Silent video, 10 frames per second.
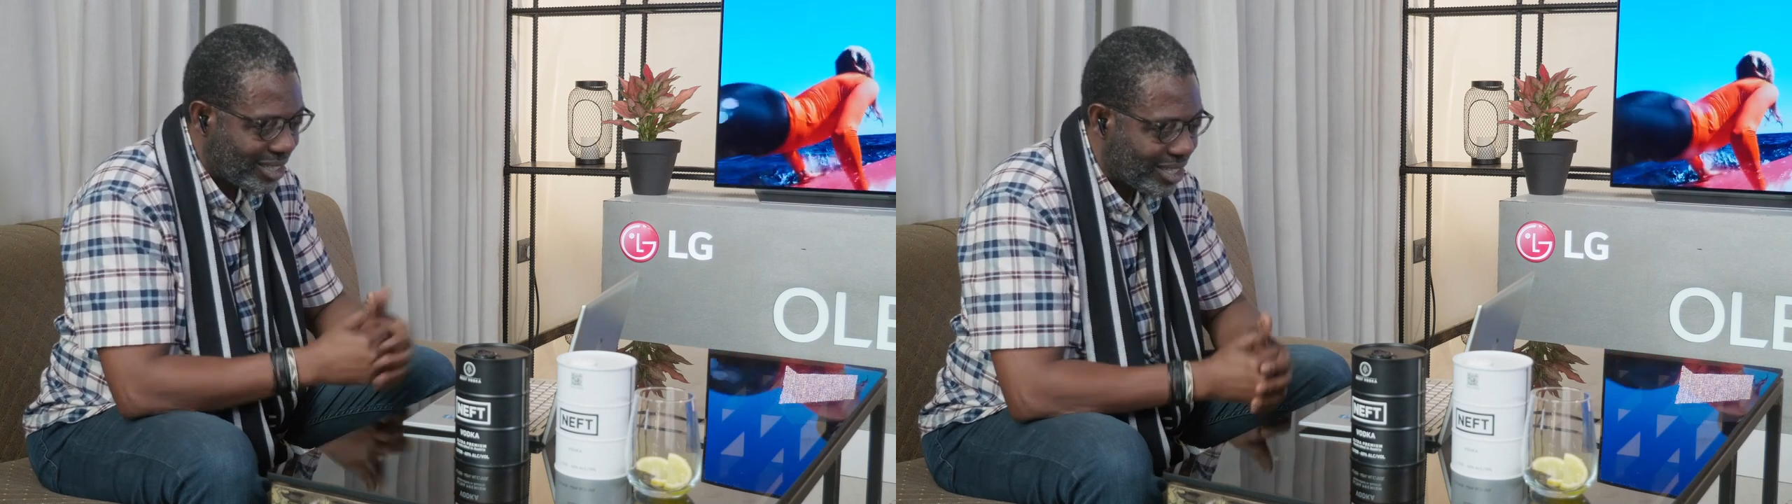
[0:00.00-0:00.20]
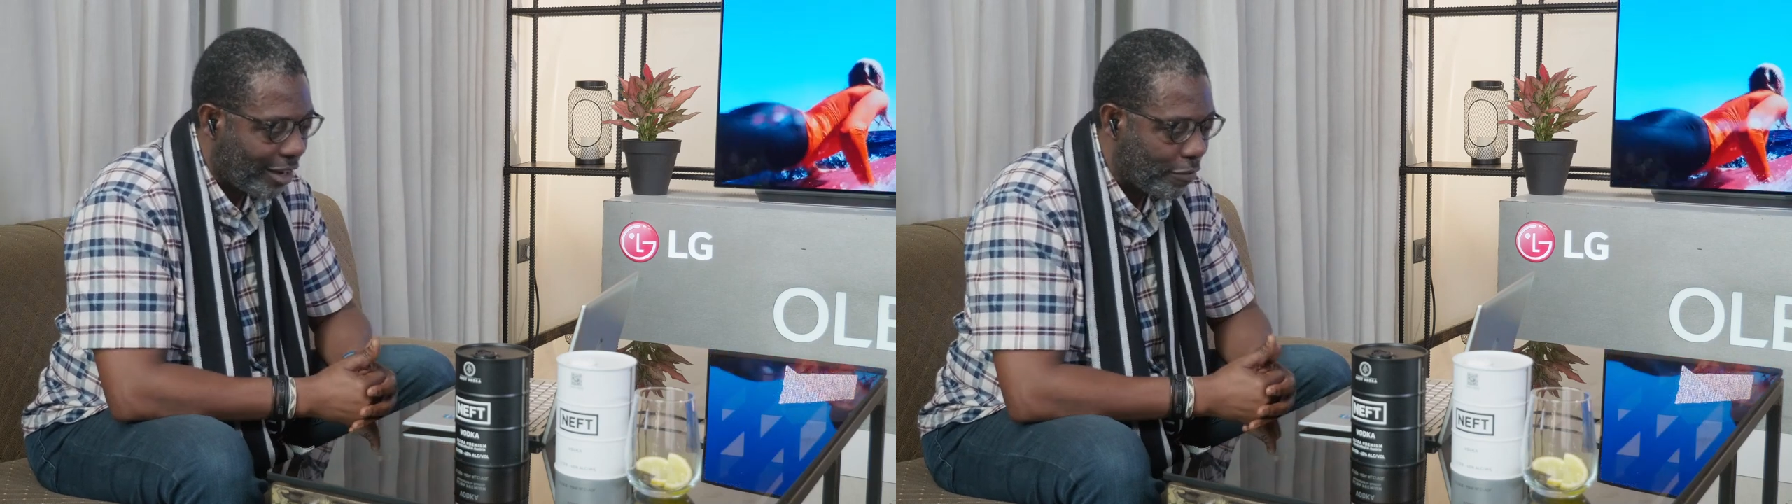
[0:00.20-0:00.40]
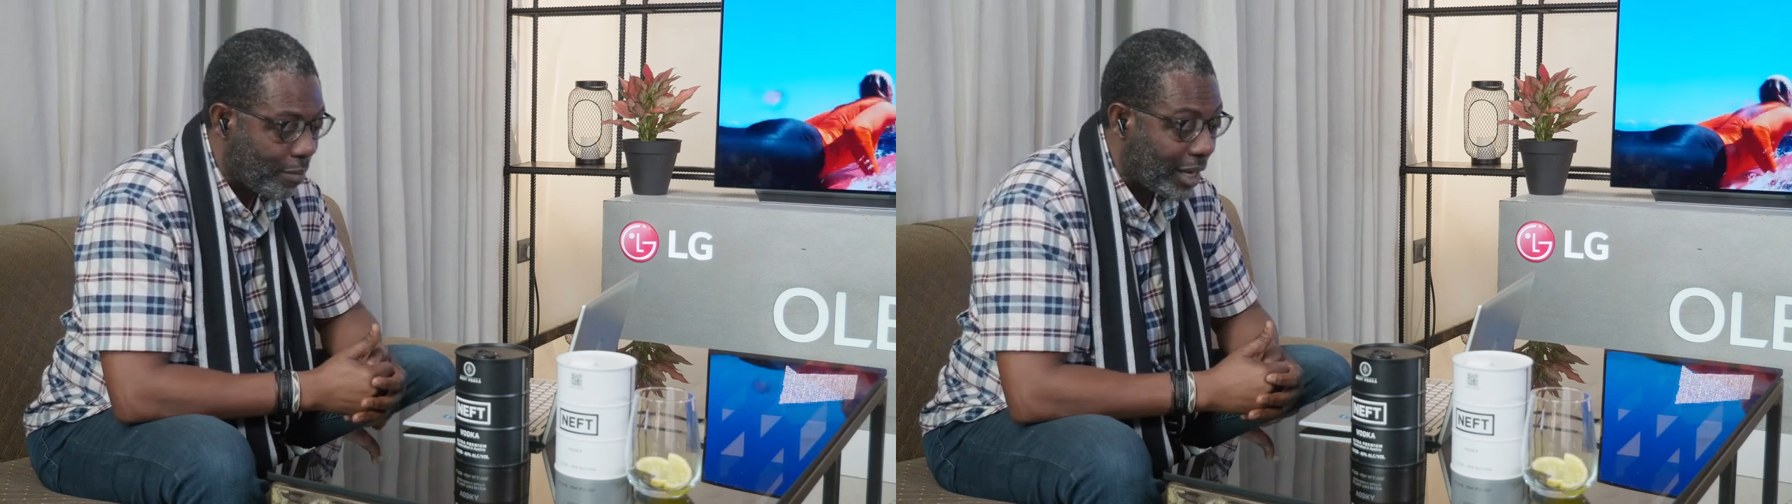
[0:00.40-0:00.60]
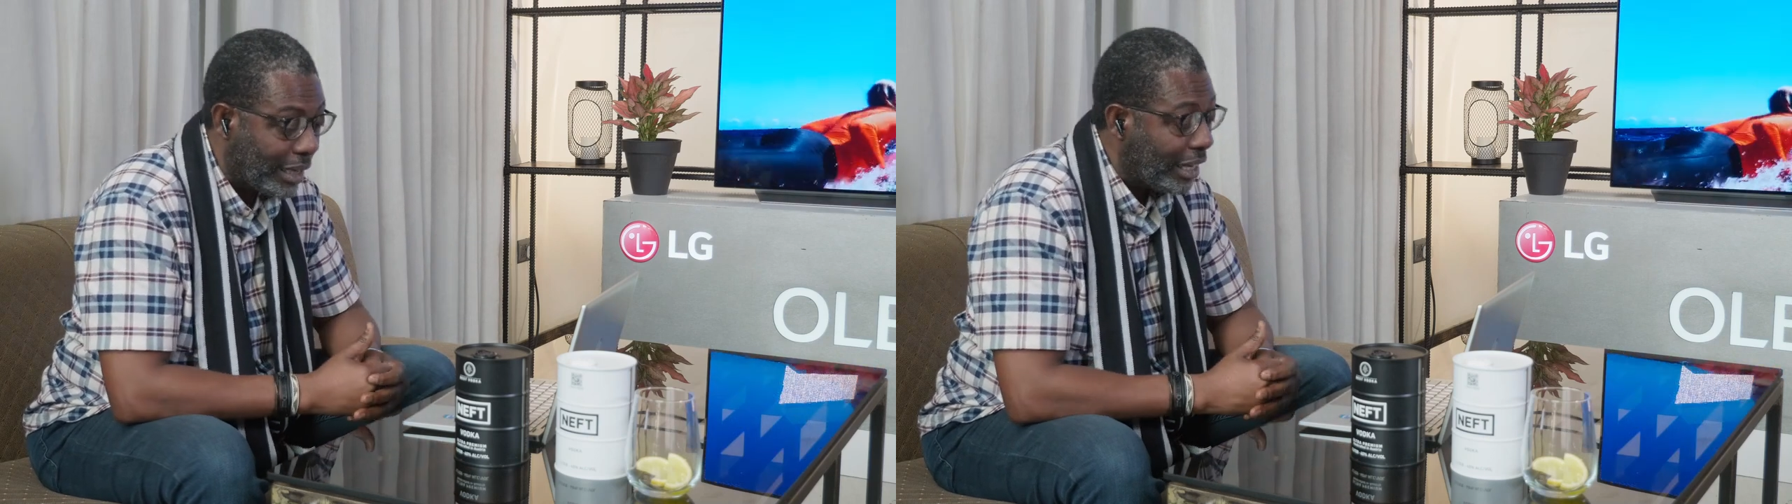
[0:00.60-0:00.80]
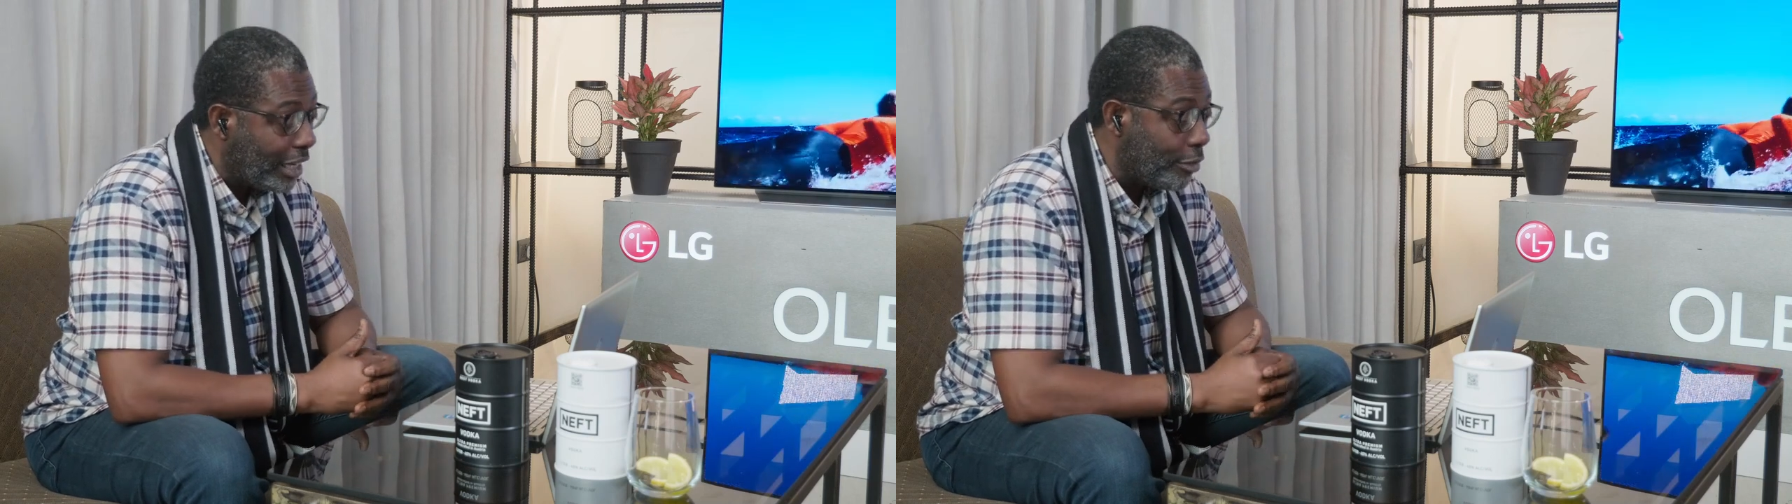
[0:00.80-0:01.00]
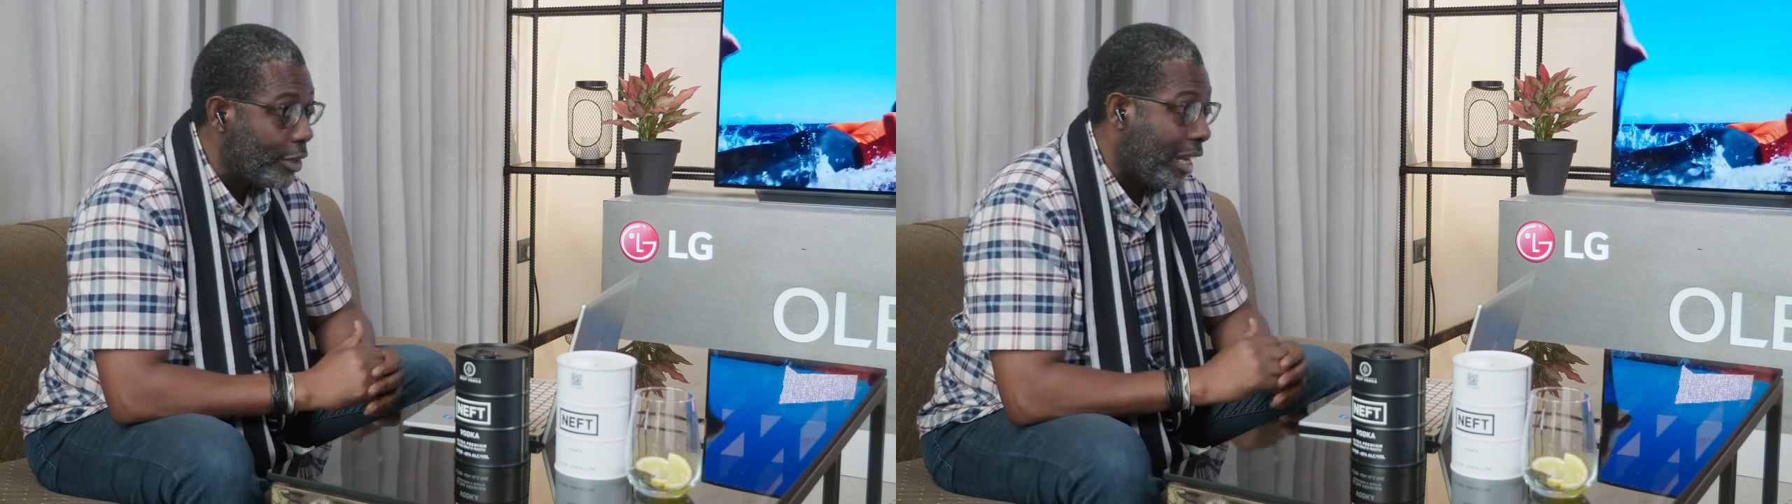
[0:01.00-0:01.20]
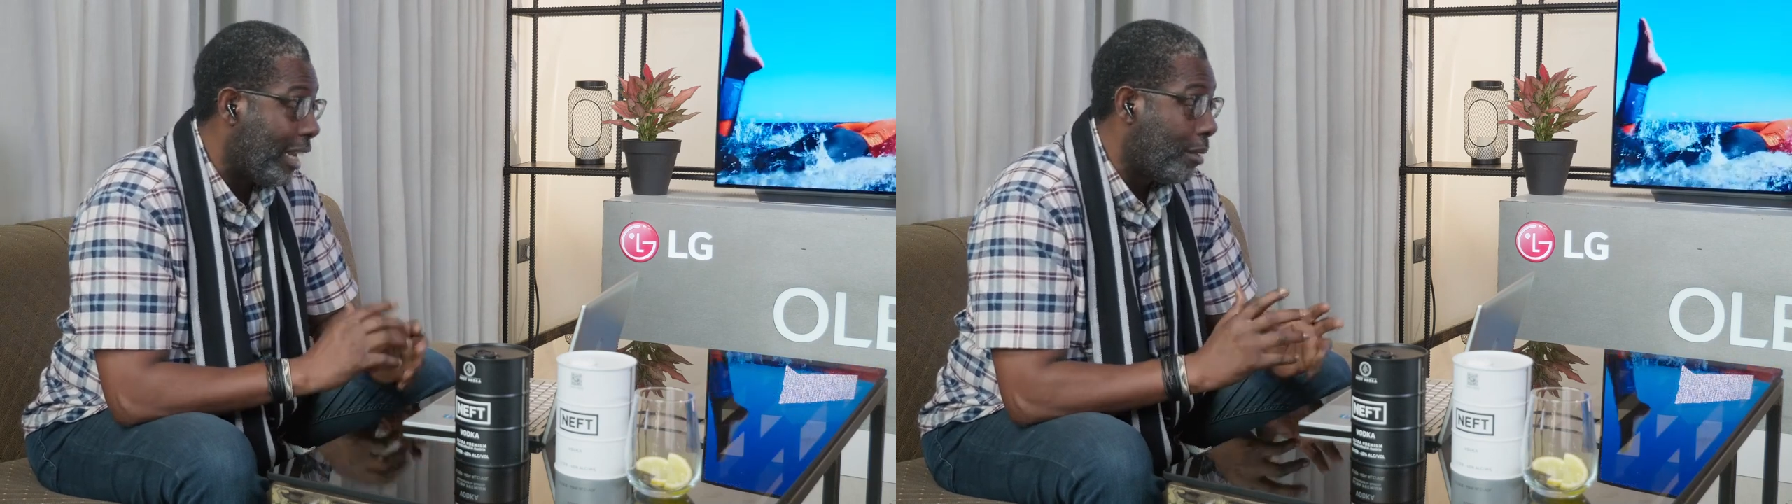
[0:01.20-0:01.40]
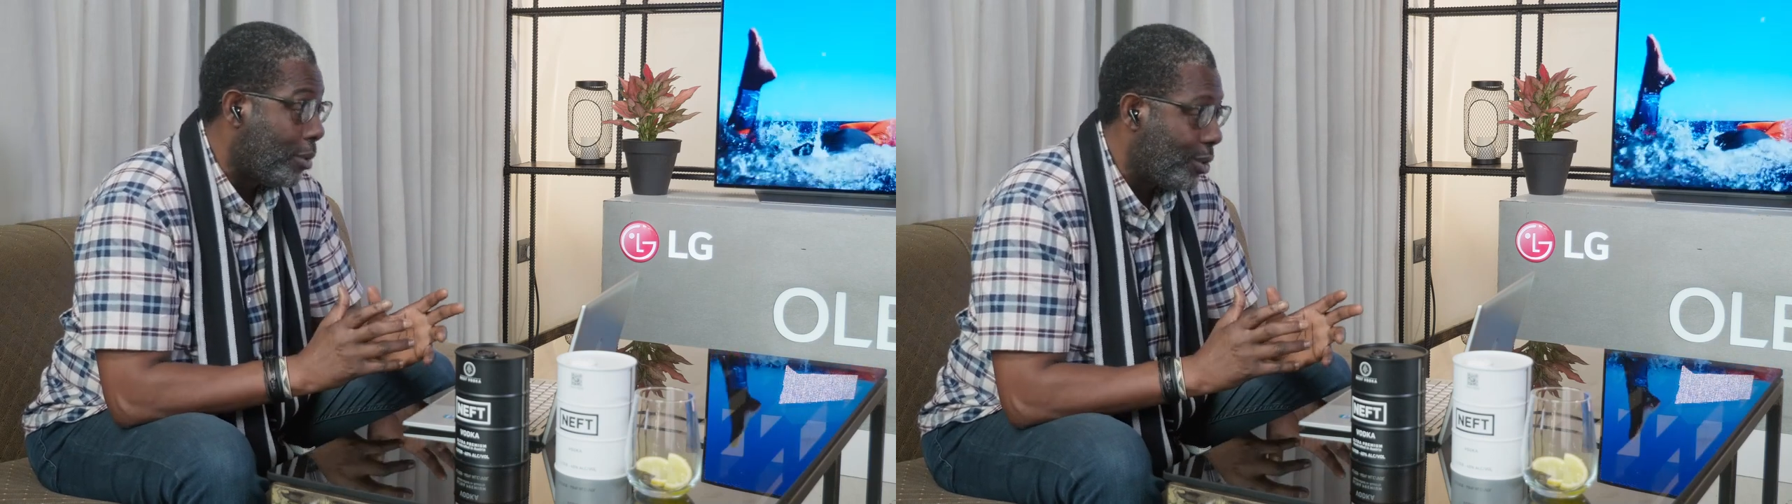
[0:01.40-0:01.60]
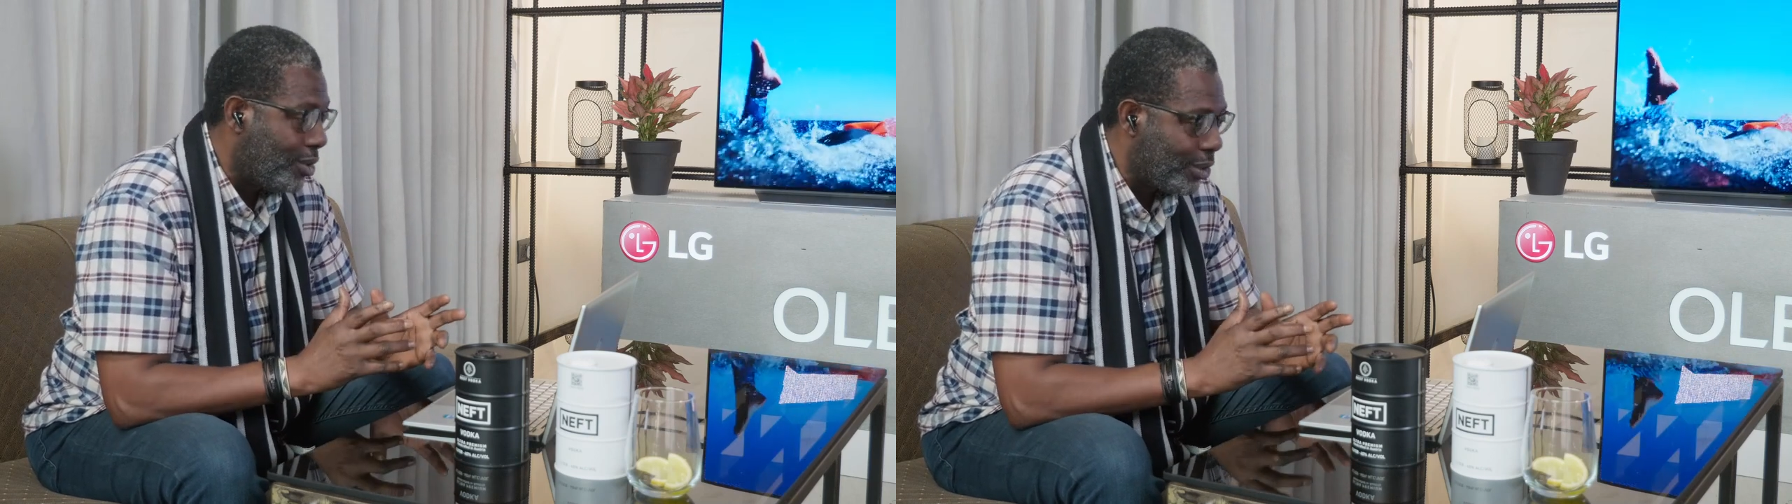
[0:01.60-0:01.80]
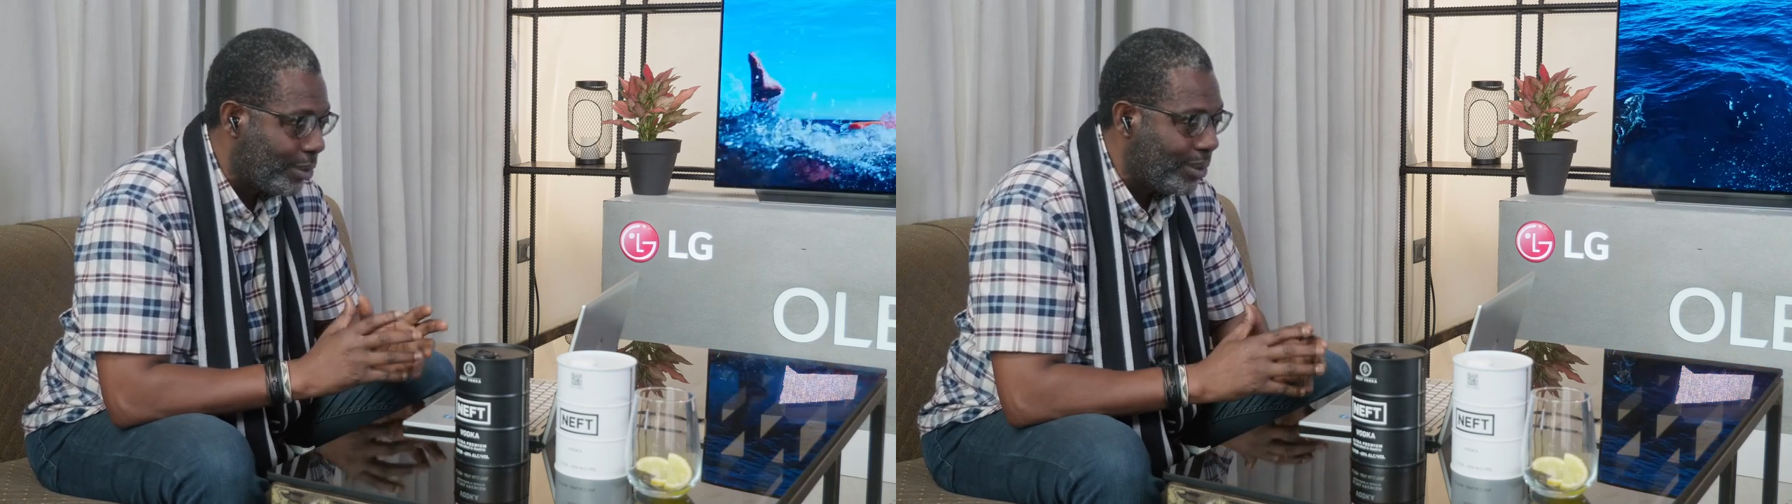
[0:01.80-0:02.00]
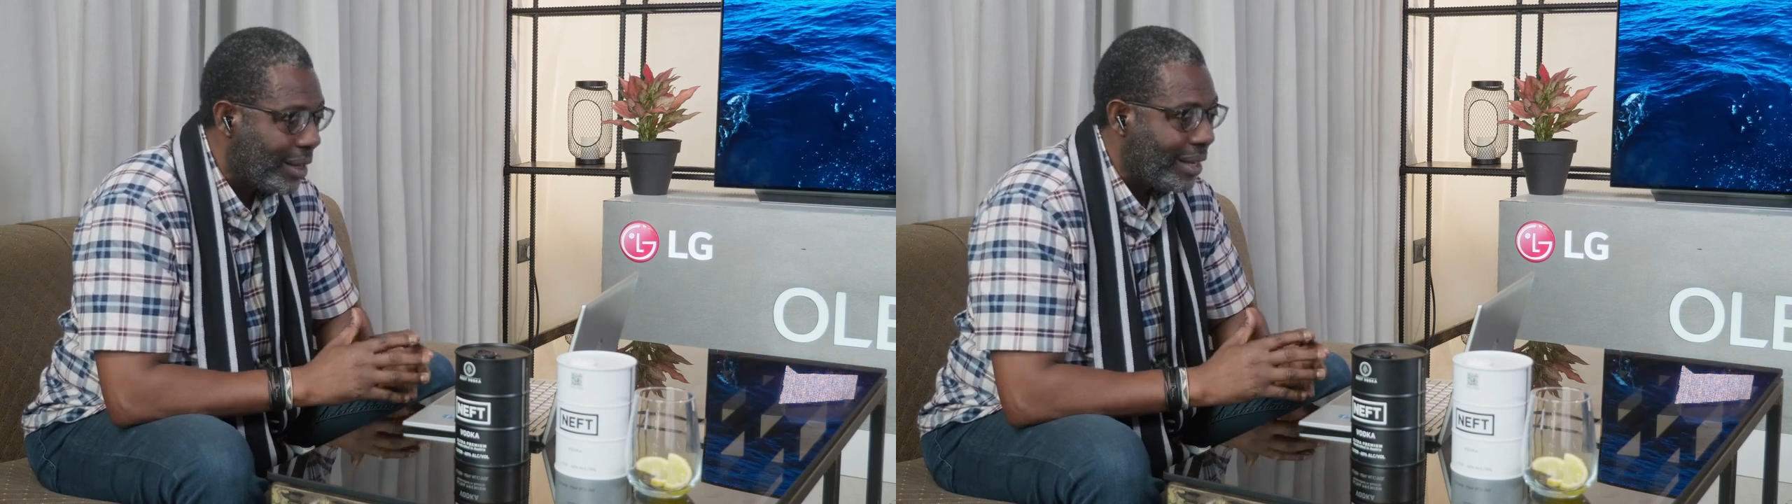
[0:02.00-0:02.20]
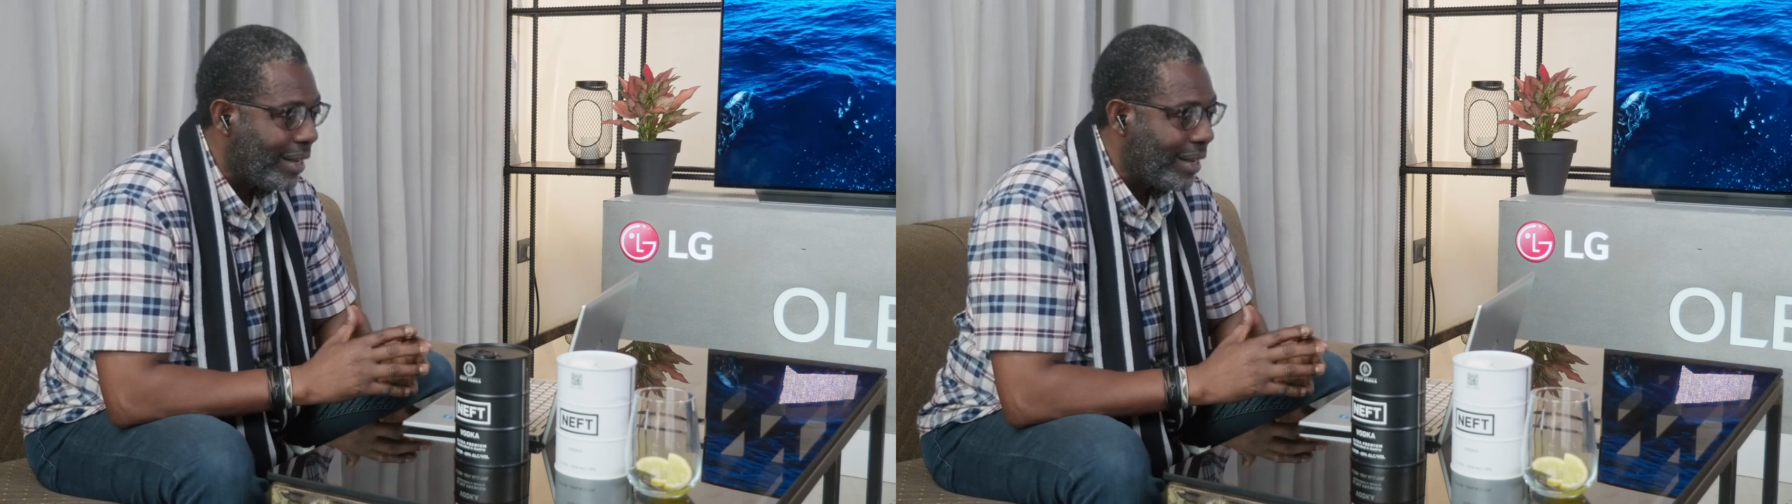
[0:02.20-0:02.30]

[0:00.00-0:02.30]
stuff, but if you're able to